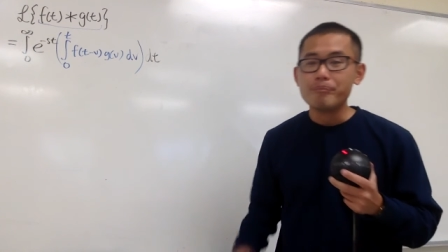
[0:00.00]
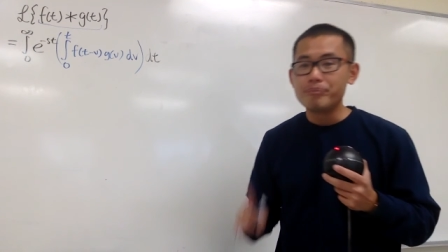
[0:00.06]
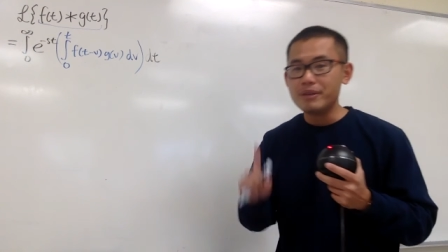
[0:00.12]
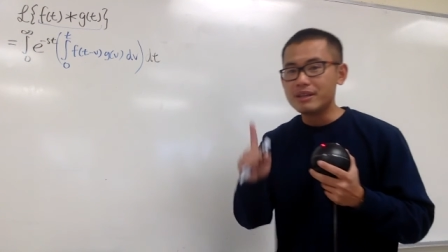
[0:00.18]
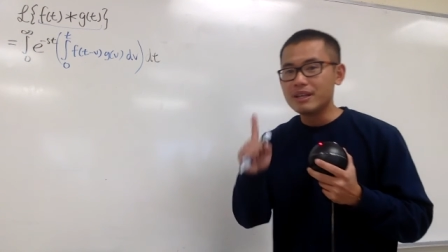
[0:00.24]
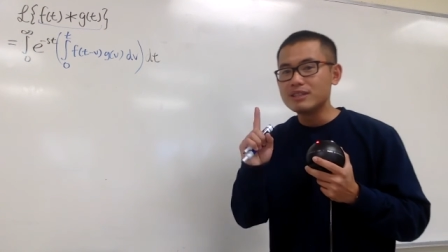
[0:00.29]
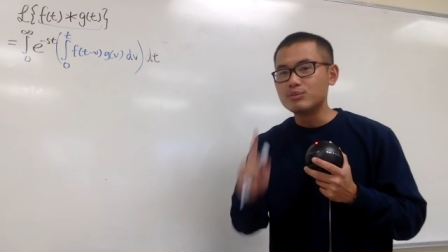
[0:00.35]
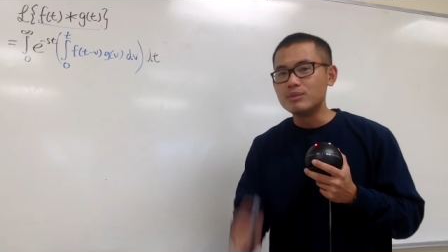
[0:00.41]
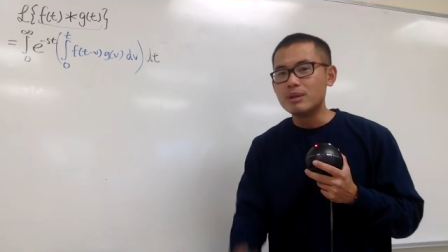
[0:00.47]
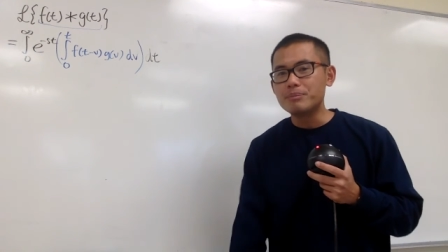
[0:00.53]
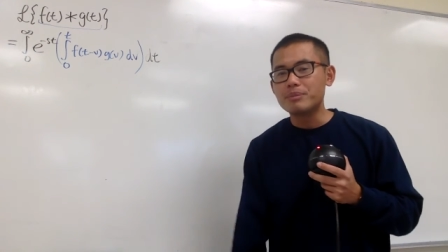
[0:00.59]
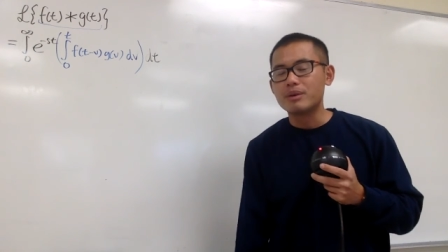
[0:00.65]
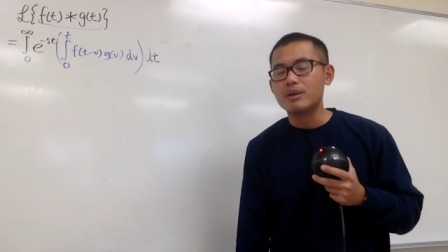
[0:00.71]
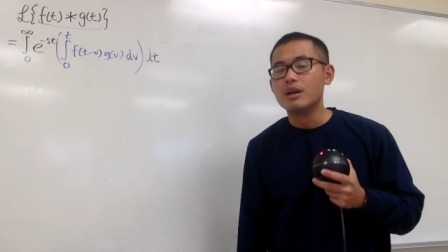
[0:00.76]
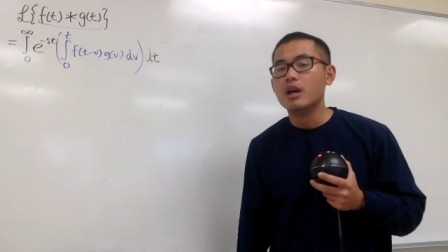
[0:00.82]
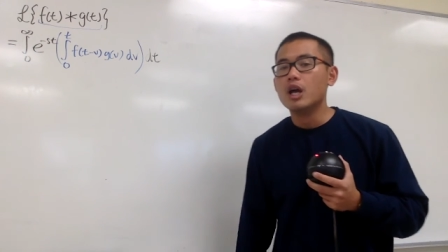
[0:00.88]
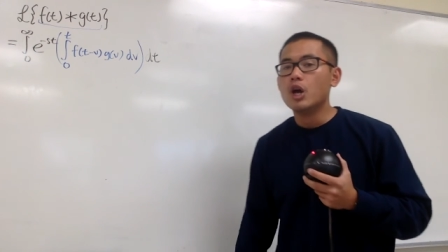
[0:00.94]
Because
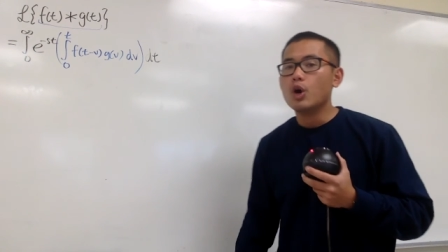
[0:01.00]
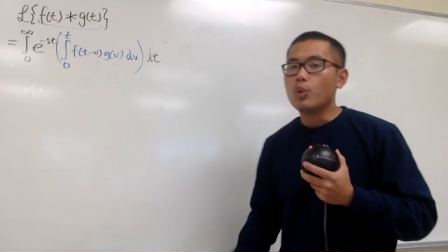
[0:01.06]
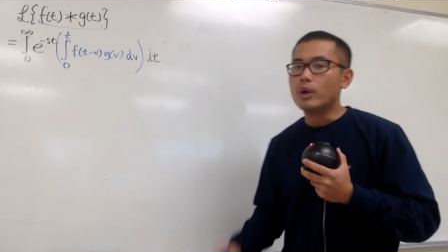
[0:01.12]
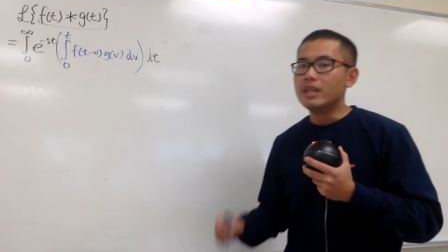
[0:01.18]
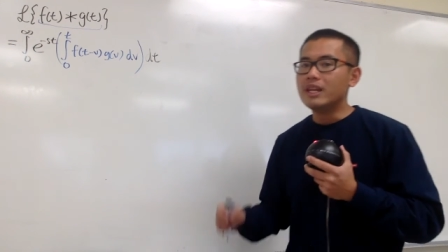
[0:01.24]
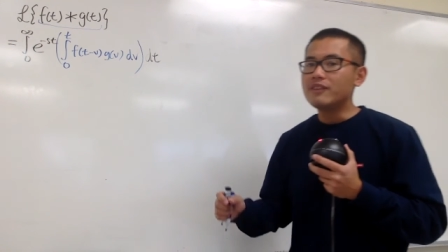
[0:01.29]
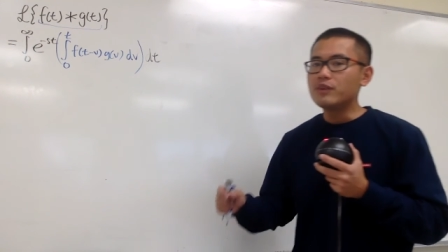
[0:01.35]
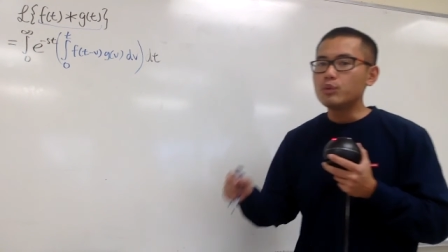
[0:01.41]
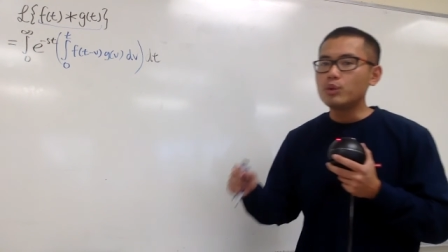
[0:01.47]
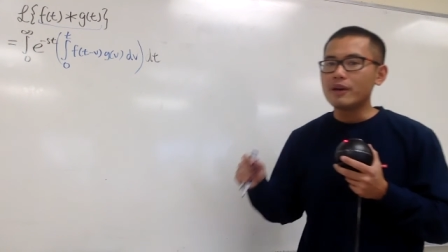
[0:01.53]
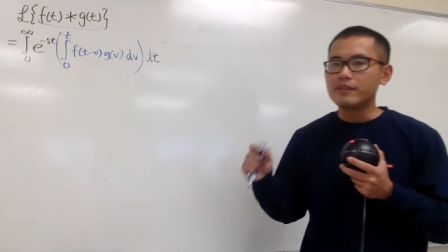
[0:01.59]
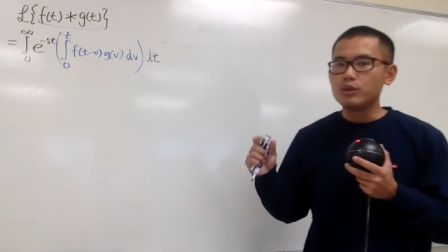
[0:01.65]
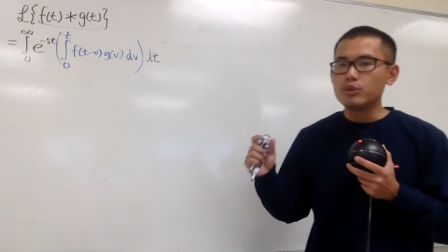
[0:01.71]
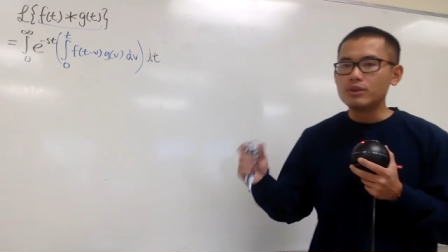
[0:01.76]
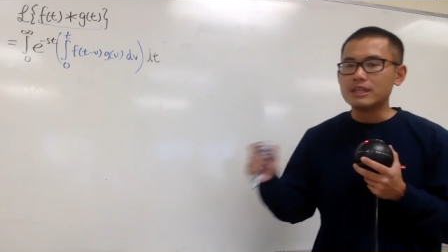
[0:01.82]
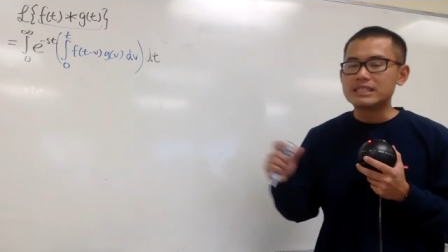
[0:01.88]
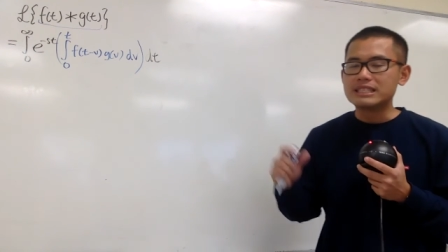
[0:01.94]
remember, whenever we have
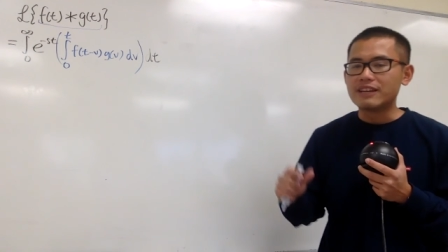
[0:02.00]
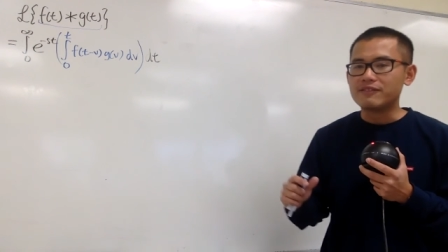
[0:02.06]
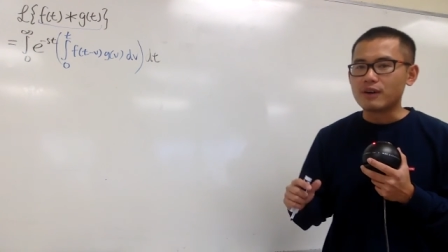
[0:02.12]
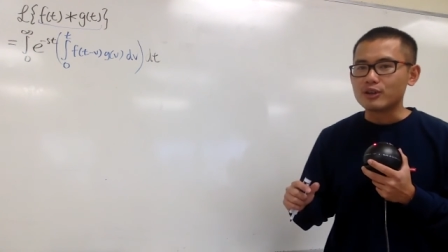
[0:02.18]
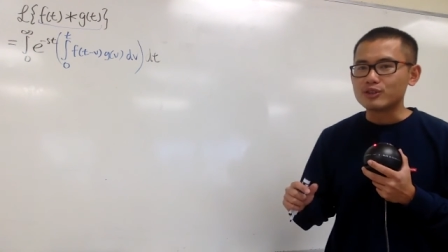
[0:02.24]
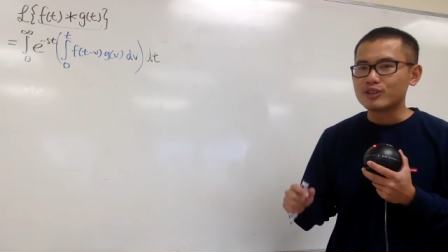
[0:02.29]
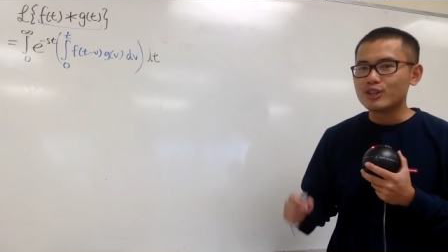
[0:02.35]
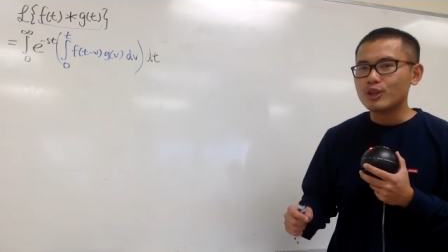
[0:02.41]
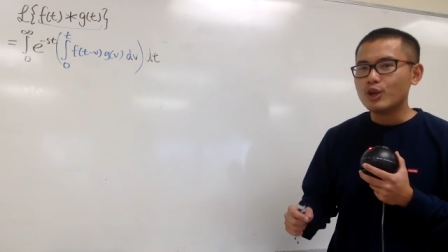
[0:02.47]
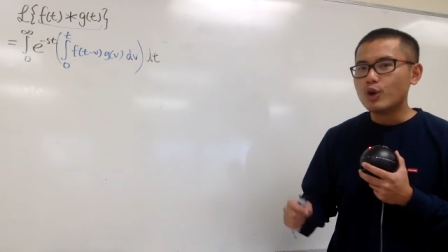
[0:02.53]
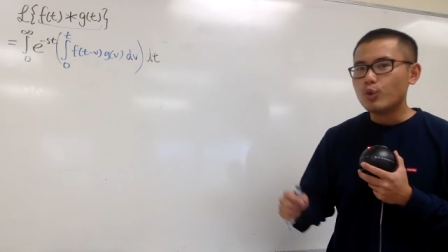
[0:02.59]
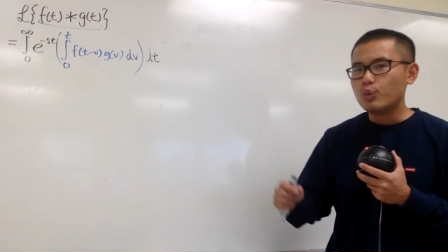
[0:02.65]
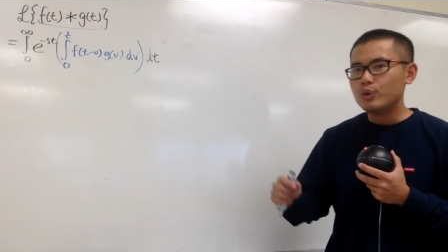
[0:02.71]
the unit step function,